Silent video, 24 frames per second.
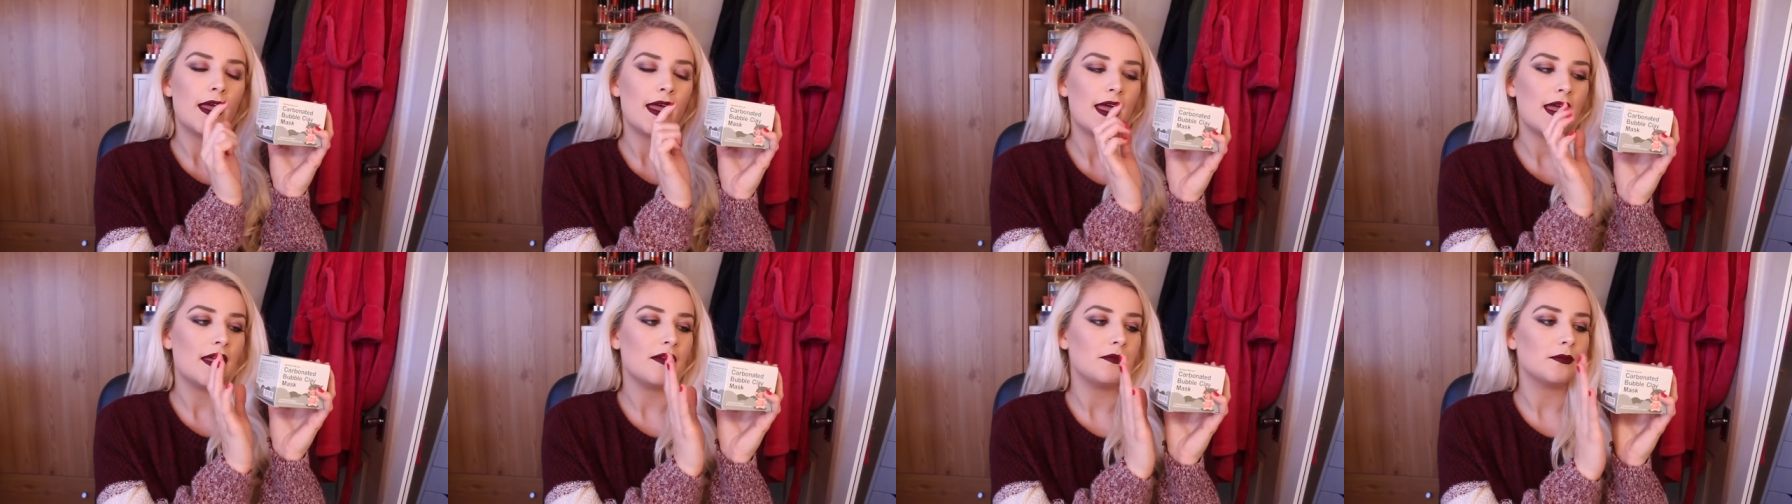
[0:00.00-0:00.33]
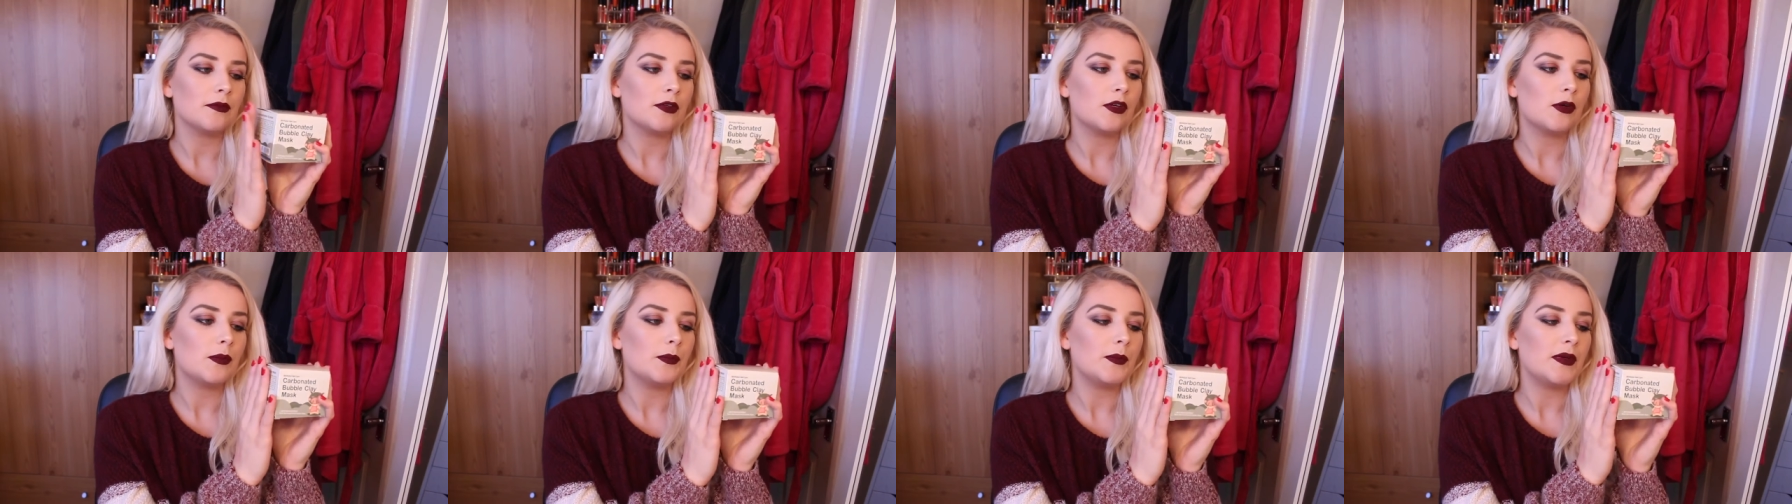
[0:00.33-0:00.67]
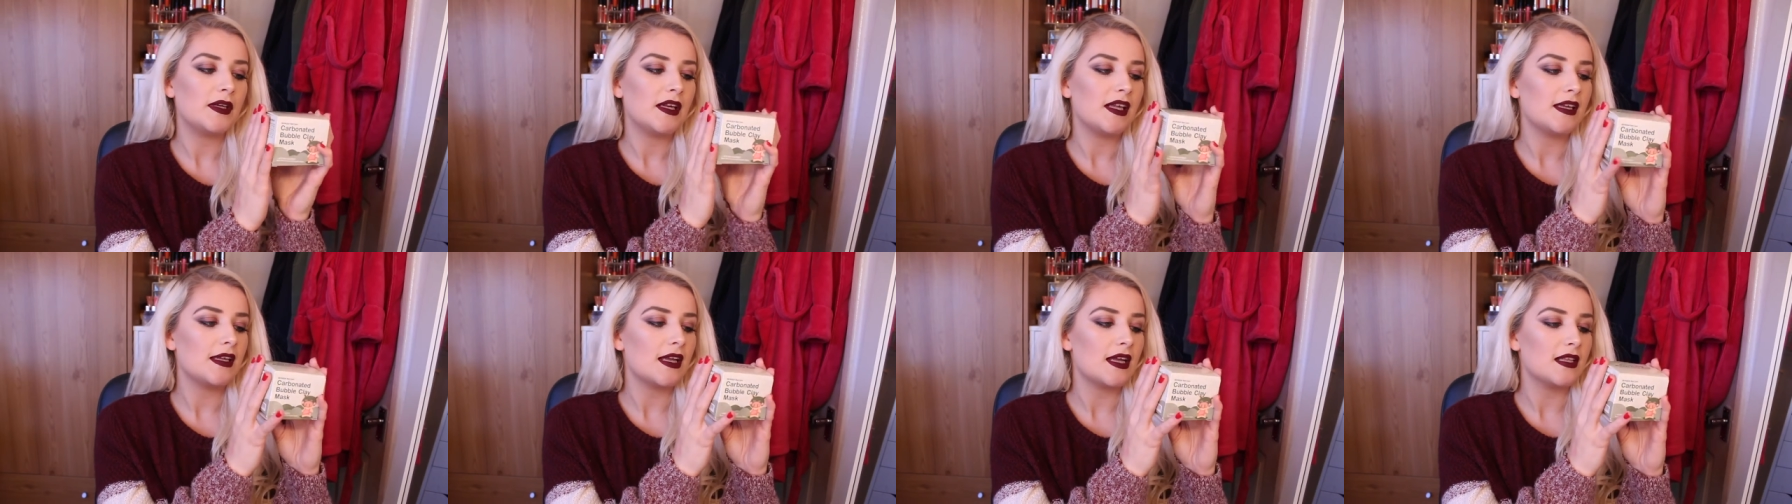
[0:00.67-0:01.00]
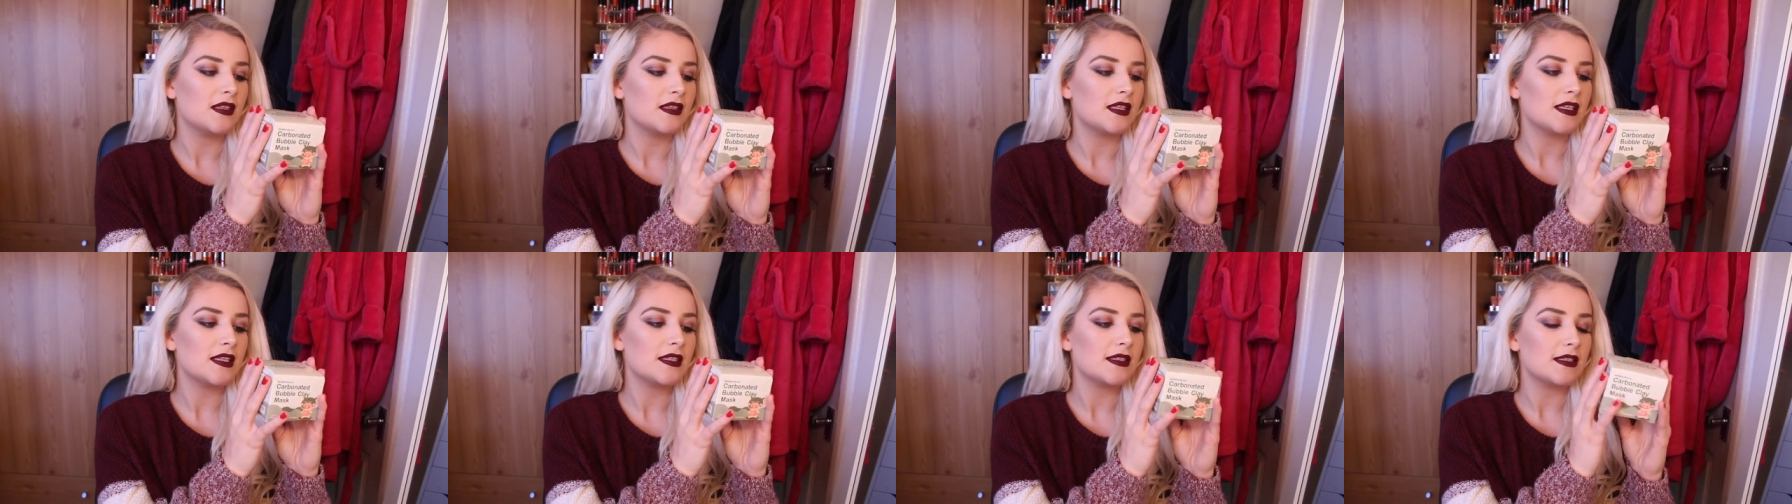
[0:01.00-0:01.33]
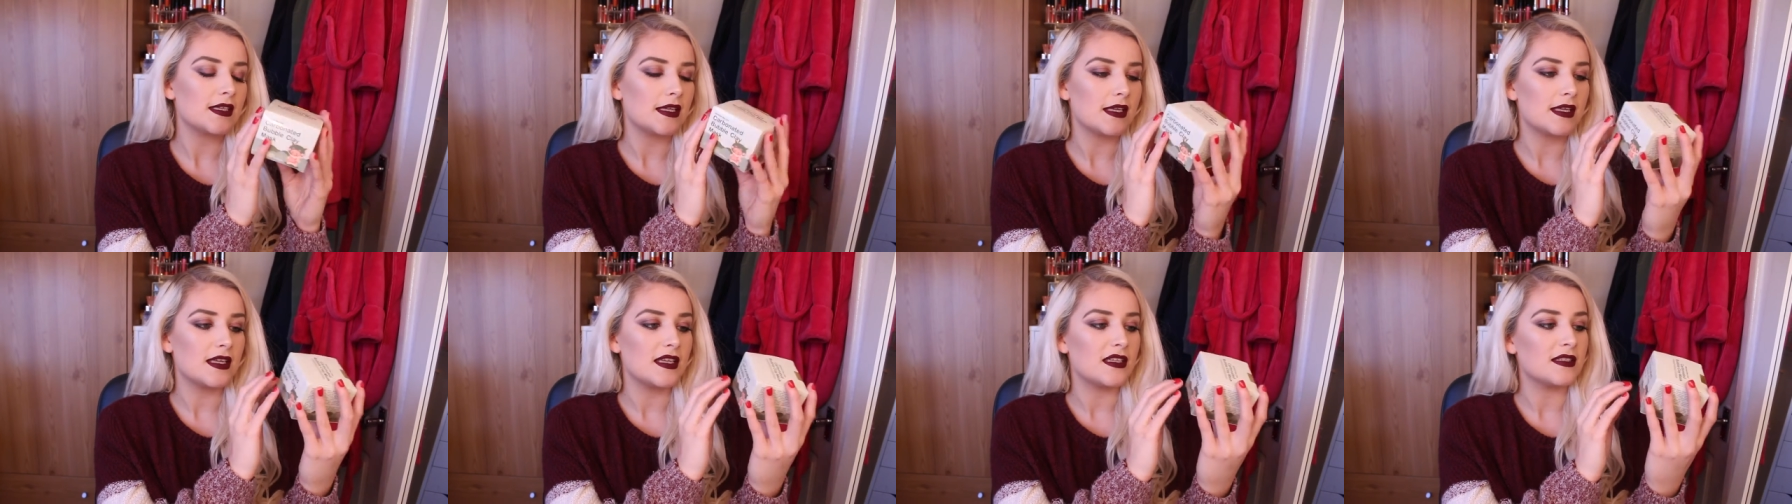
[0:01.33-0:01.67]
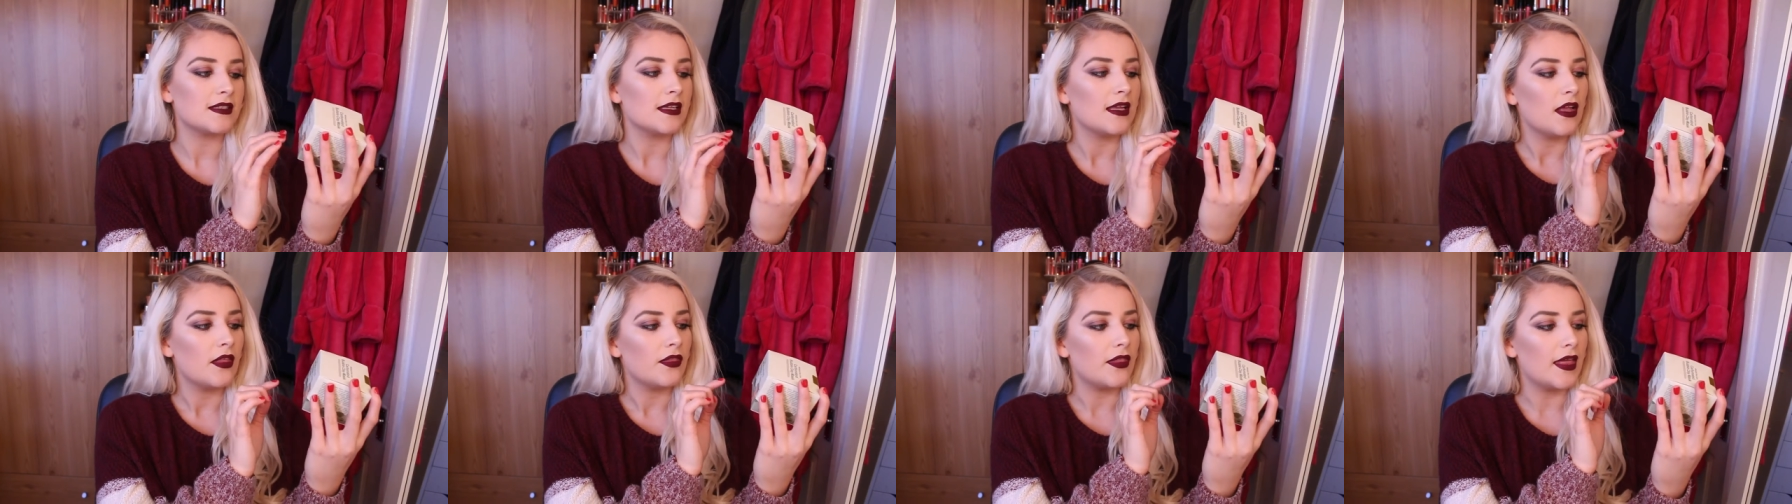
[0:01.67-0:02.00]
um company, and this is